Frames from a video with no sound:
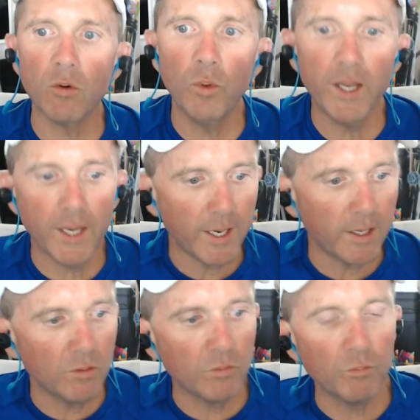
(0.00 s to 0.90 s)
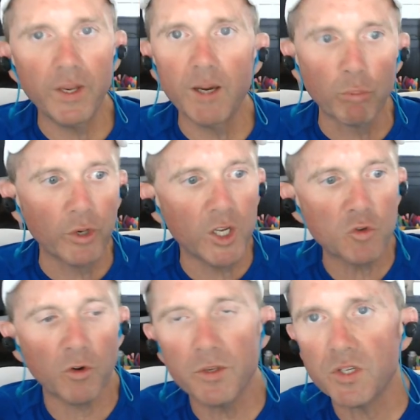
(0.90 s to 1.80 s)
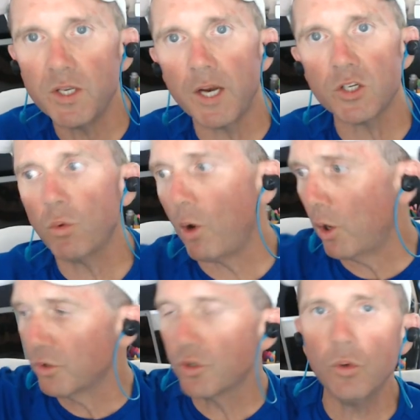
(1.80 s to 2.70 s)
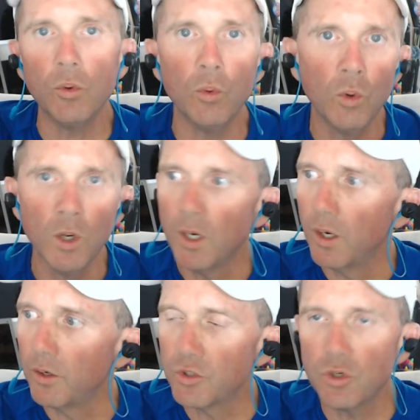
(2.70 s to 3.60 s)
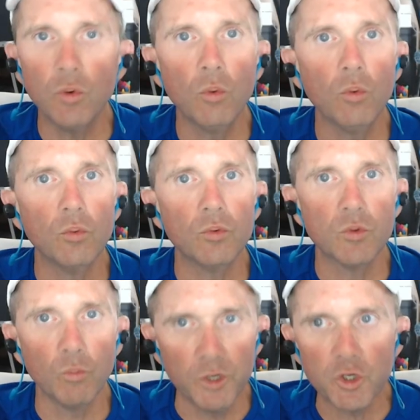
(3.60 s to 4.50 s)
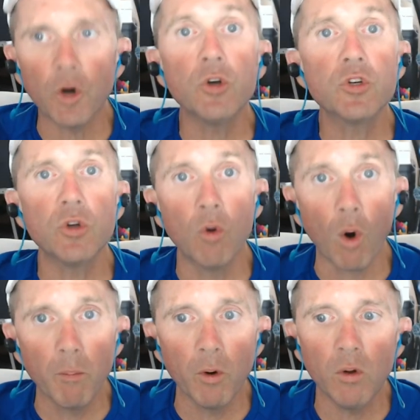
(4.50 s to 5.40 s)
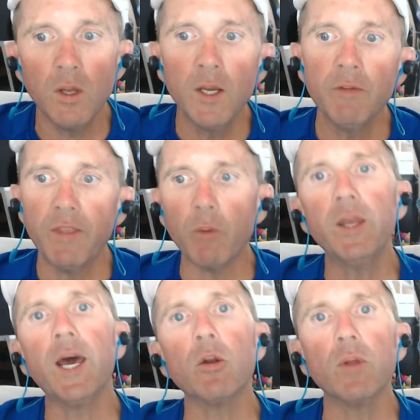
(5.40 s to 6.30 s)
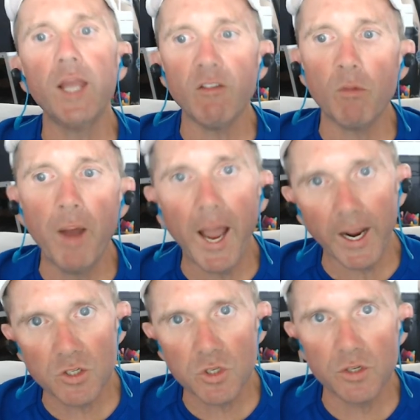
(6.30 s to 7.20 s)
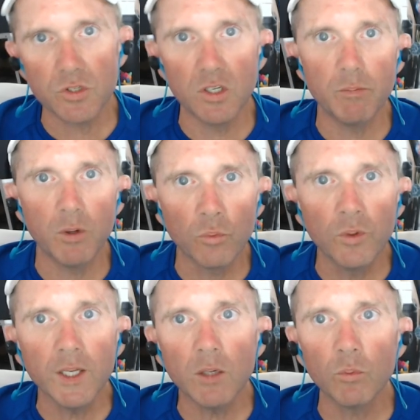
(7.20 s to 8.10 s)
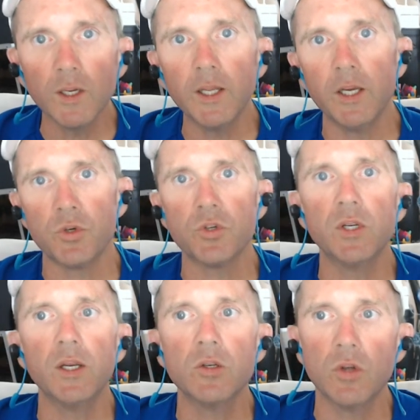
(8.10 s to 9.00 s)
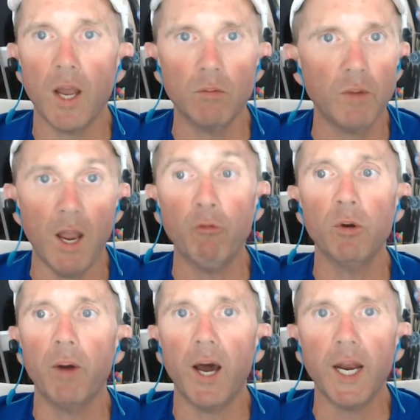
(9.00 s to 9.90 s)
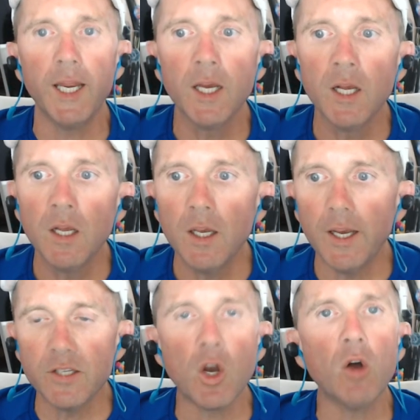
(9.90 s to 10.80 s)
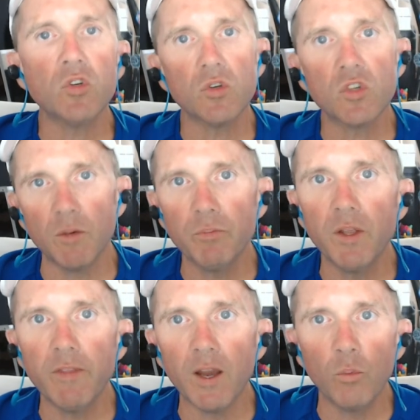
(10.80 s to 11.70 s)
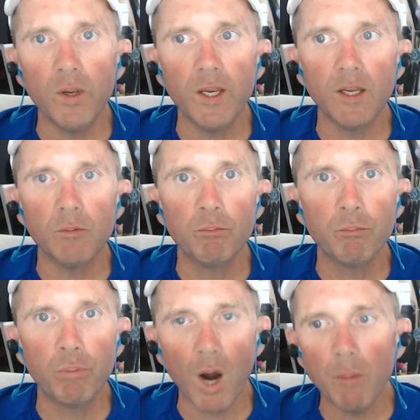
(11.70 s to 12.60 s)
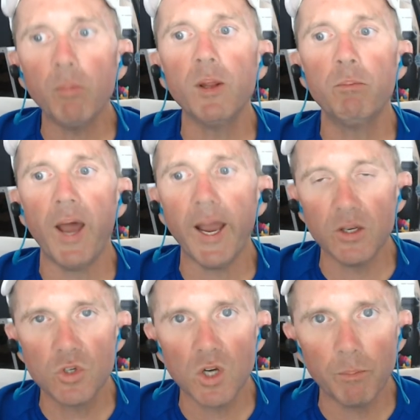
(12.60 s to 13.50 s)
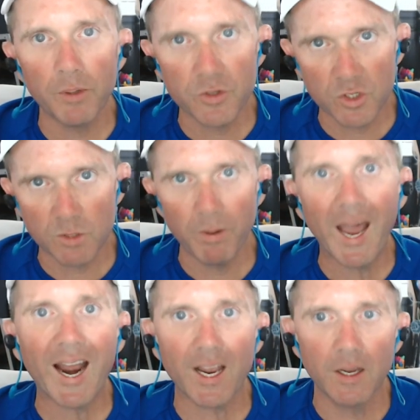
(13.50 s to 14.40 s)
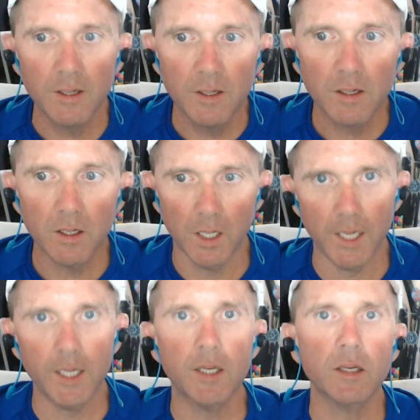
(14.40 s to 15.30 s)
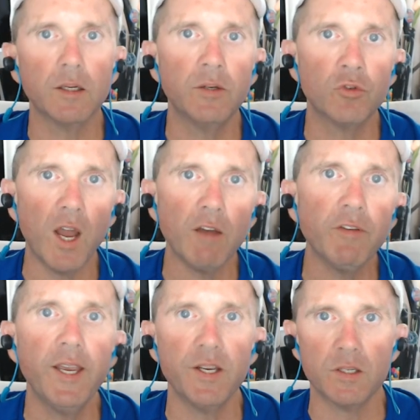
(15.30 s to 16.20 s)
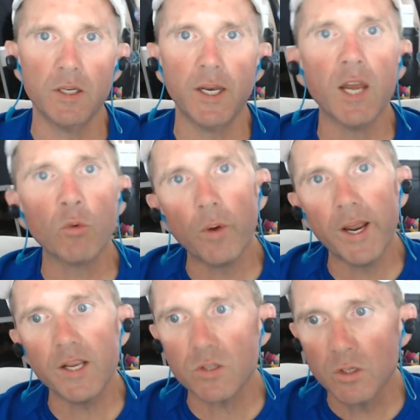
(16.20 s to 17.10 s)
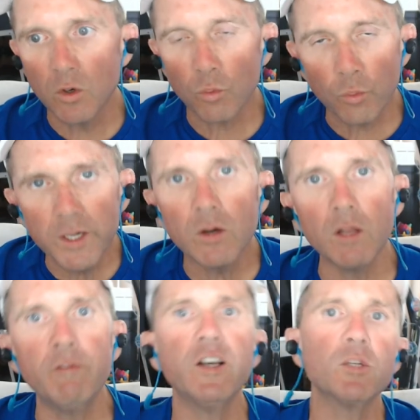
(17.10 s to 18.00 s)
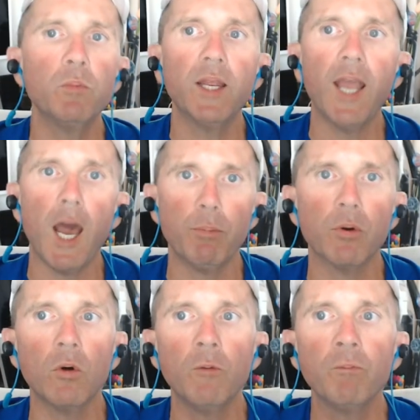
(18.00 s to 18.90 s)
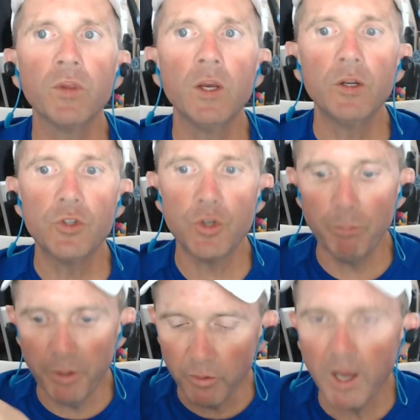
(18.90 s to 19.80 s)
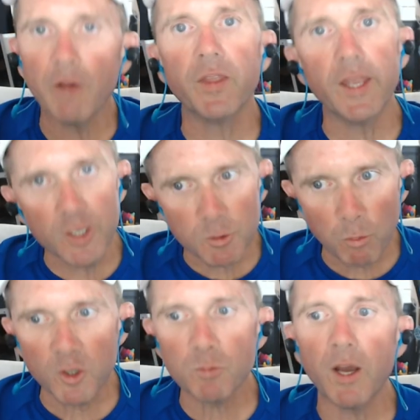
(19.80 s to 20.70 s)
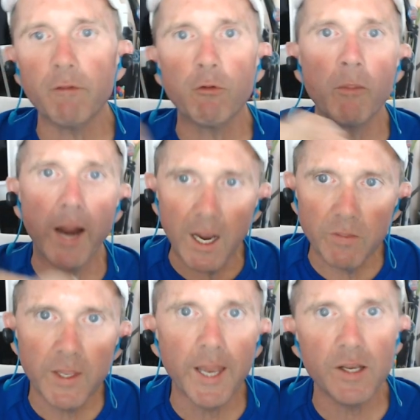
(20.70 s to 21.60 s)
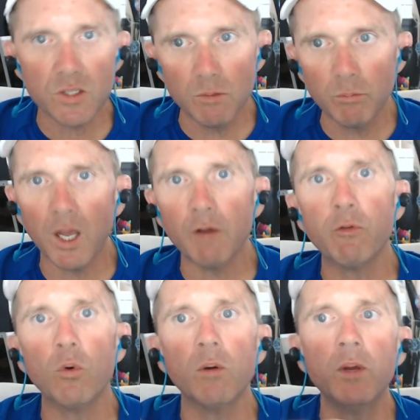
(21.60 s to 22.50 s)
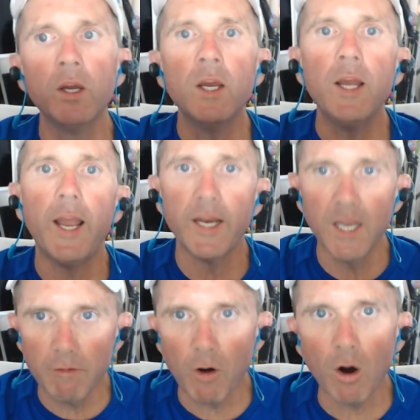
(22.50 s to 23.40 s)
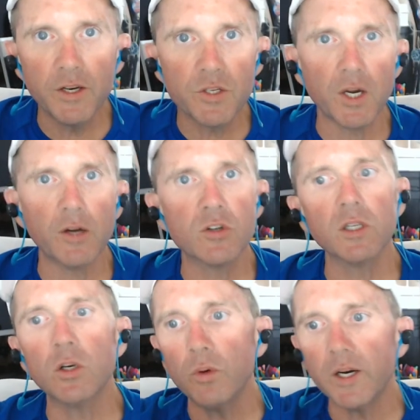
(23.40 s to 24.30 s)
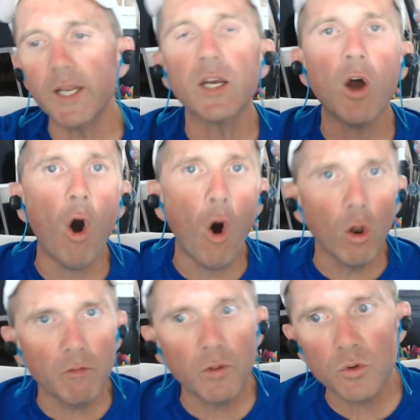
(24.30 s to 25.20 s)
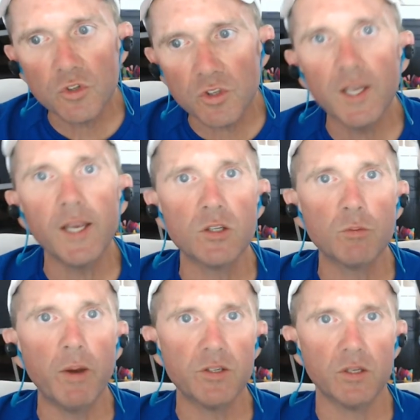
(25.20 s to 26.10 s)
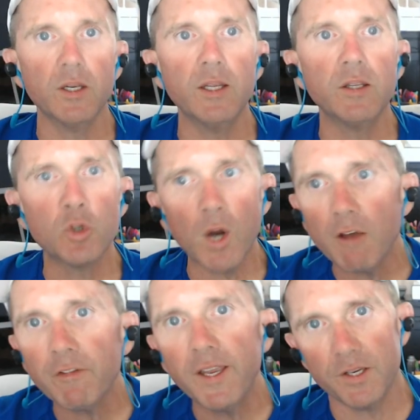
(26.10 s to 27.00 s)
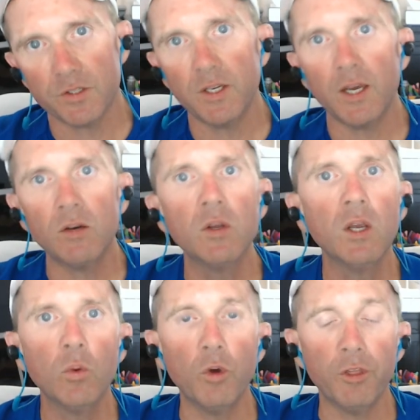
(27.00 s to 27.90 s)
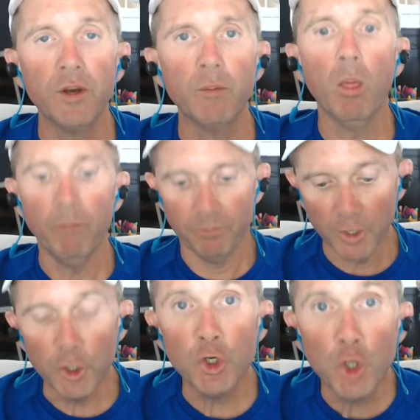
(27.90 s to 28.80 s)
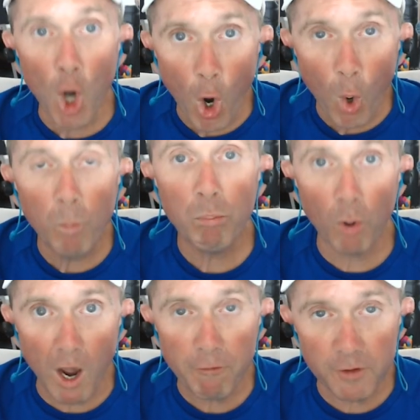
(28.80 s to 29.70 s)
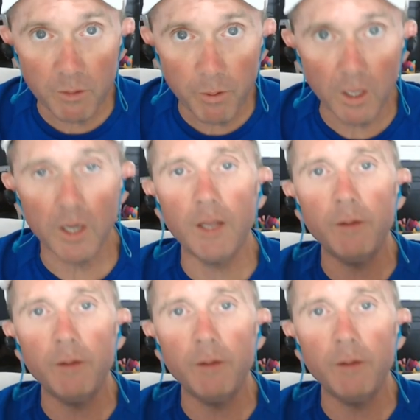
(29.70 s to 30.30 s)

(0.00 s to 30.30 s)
can be a bridge from the status quo to return to normal, that we not only have a package that is going to be really, really interesting to everybody, it's also something that we can probably package up in a SPAC like DraftKings did and raise real investment capital to build out the esports platform and the ASM platform and give our insiders liquidity and all of those things basically the DraftKings did with no profitability,